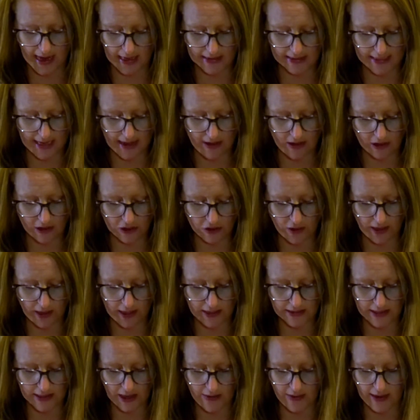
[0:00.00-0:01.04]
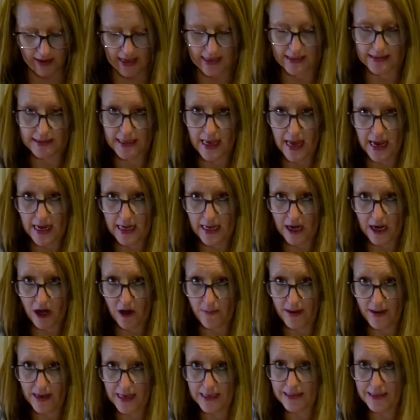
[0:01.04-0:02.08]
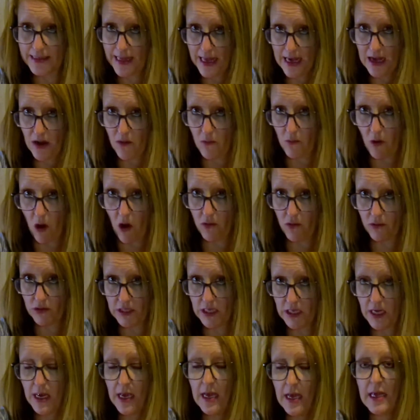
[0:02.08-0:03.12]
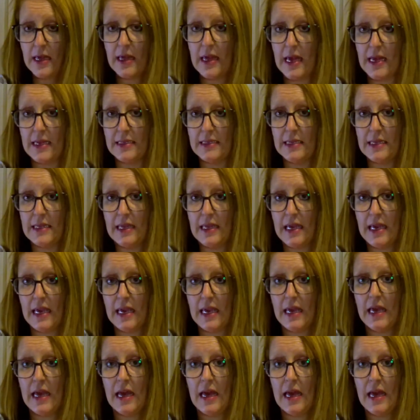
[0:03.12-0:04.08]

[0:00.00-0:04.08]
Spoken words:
it down and trace on the inside here because then it won't get to the